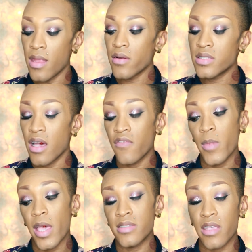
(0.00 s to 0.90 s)
Now it's time for
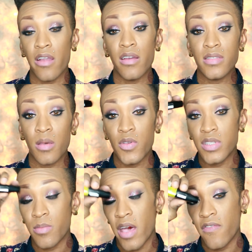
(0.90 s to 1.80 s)
mascara, so I'm
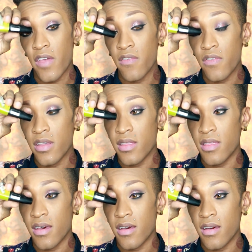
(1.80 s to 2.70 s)
using my favorite,
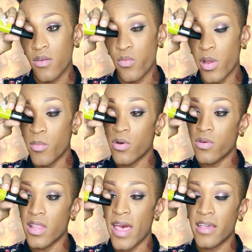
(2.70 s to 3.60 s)
the
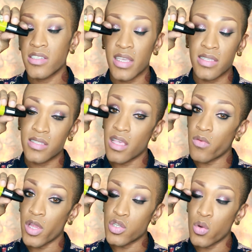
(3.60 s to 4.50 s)
Rimmel Lash
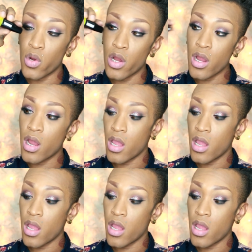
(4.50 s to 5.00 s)
Accelerator.